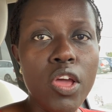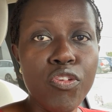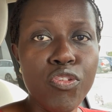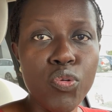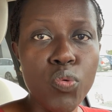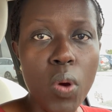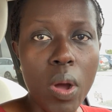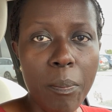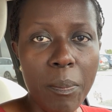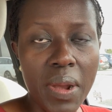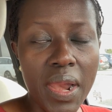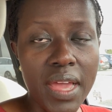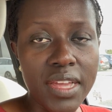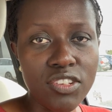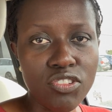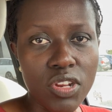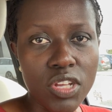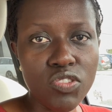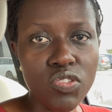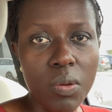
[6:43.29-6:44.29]
You apply,
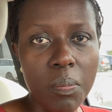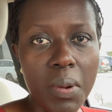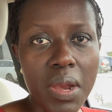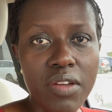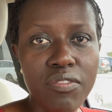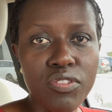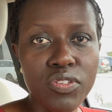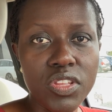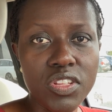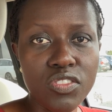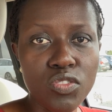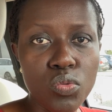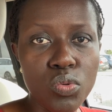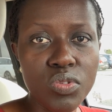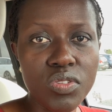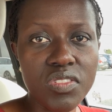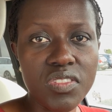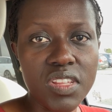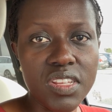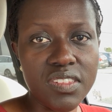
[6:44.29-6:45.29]
try to apply for the
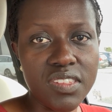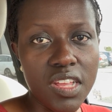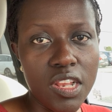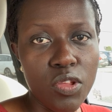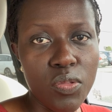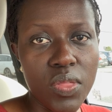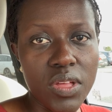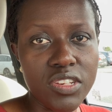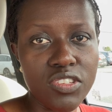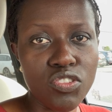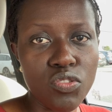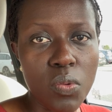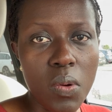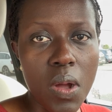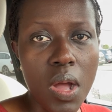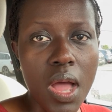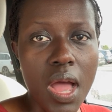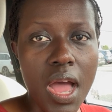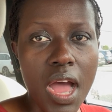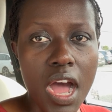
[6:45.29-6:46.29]
schools. They tell you that
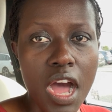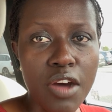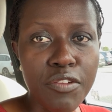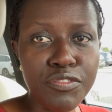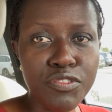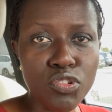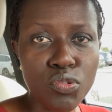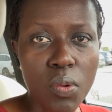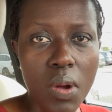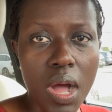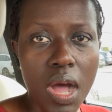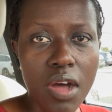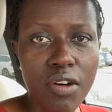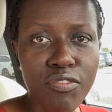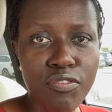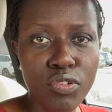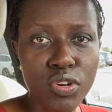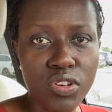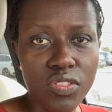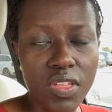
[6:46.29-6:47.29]
you have to
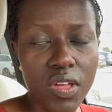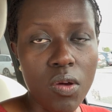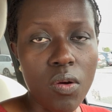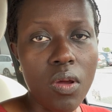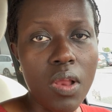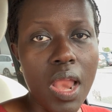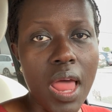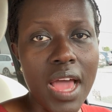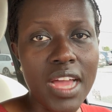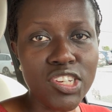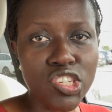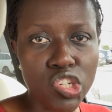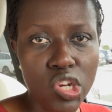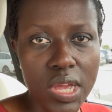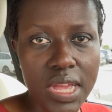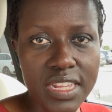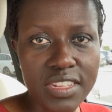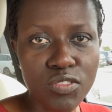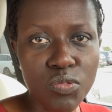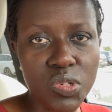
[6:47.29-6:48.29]
have what they call
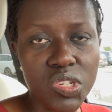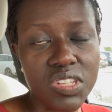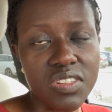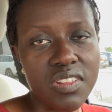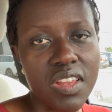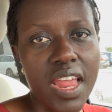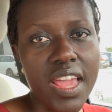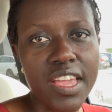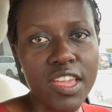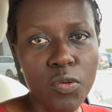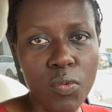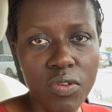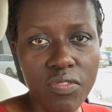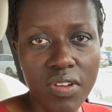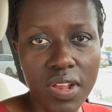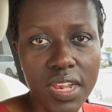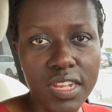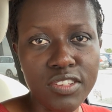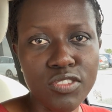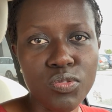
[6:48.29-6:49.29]
ASHOS, which is like
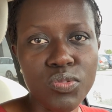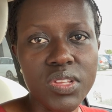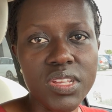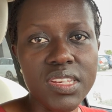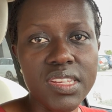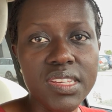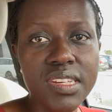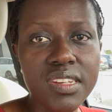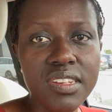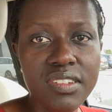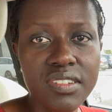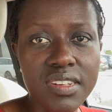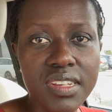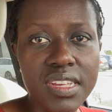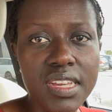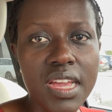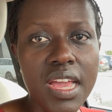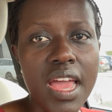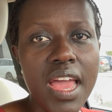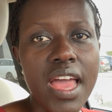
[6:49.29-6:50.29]
equivalent to the
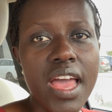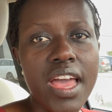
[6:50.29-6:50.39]
degree.